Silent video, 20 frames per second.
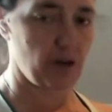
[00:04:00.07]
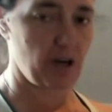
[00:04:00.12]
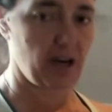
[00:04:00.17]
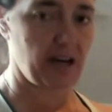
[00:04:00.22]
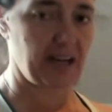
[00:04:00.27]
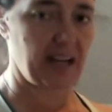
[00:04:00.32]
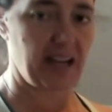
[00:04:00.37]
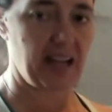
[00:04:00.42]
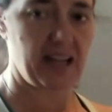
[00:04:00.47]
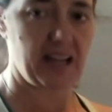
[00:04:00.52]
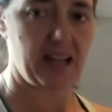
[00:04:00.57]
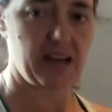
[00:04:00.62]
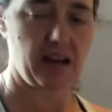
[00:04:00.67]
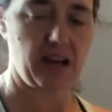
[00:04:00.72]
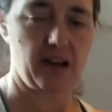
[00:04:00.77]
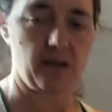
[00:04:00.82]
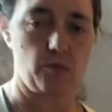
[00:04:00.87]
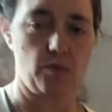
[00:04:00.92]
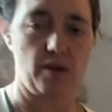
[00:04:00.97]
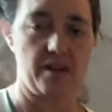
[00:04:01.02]
drawing in
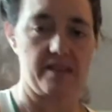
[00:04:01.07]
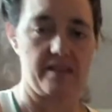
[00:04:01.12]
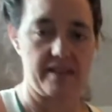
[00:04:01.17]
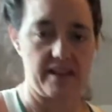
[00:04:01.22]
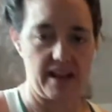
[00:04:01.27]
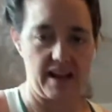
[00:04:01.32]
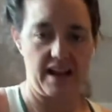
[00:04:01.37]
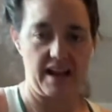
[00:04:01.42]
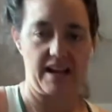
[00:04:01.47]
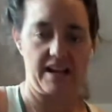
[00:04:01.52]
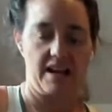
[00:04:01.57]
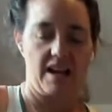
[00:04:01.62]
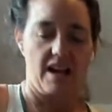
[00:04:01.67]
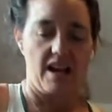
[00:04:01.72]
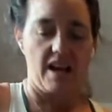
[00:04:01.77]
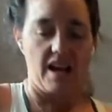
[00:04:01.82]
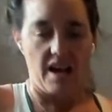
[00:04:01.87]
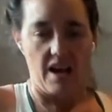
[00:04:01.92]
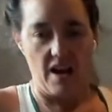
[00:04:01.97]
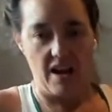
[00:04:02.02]
on one side.
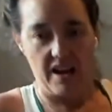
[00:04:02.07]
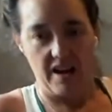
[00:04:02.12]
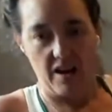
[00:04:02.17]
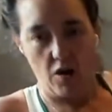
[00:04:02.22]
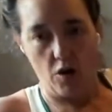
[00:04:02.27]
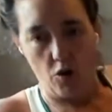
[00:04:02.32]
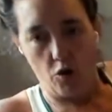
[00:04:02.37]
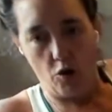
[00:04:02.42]
It